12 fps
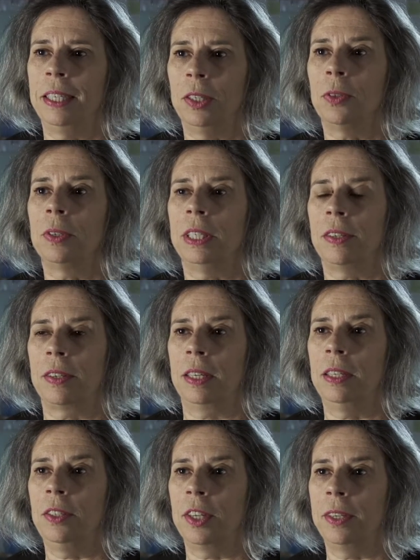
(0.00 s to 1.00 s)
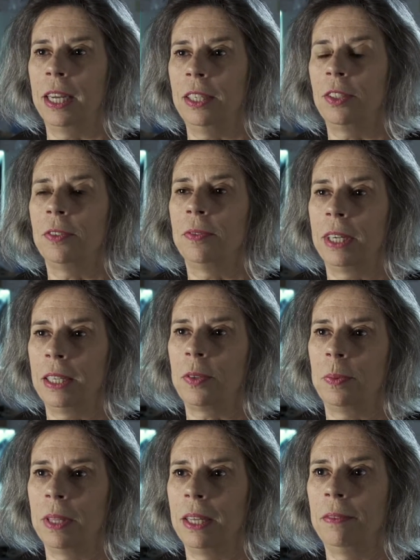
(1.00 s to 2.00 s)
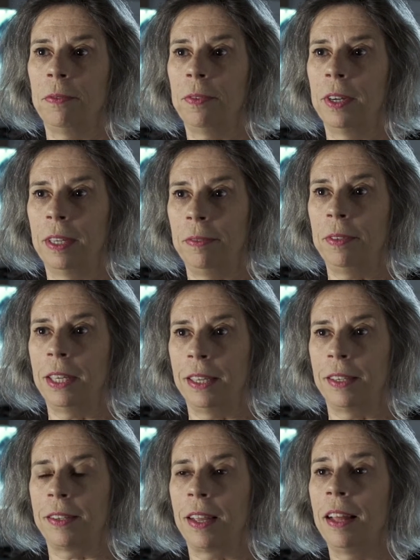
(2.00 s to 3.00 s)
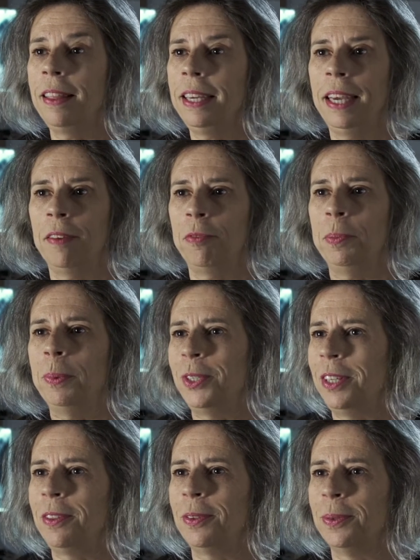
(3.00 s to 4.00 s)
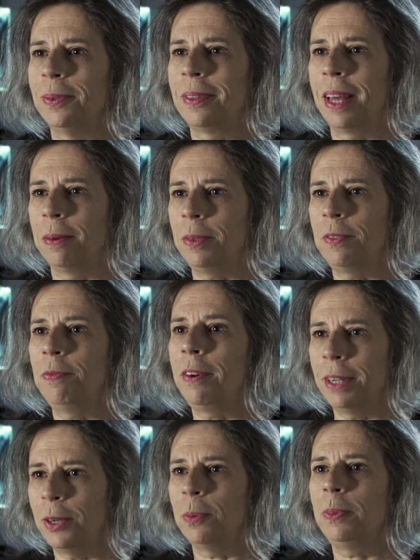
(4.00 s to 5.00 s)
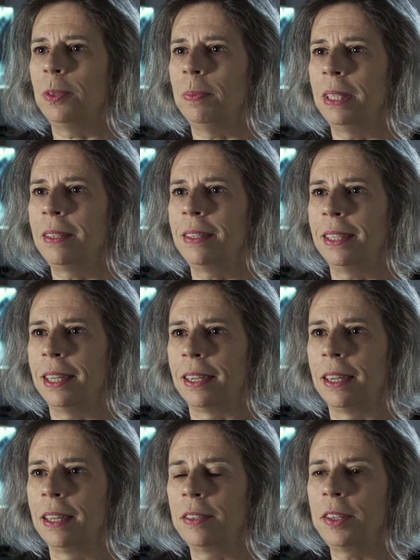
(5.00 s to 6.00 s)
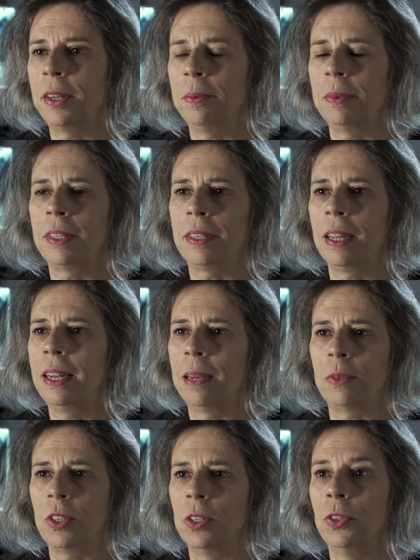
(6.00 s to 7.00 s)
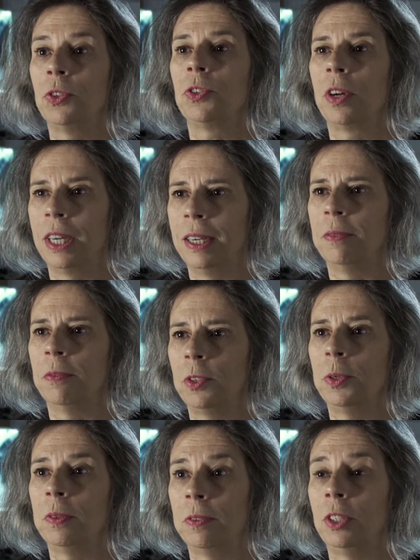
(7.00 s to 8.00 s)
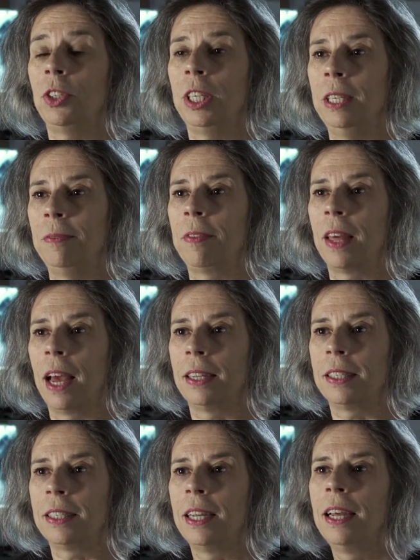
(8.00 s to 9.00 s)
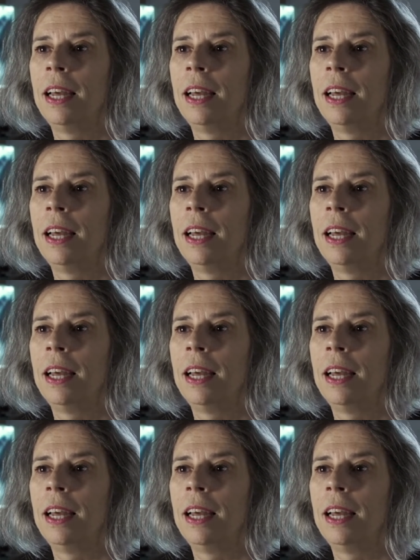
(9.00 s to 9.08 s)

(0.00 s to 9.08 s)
increase in donation rates within 5 years, I think everybody thought that was very optimistic. So it was an absolute triumph to have achieved that.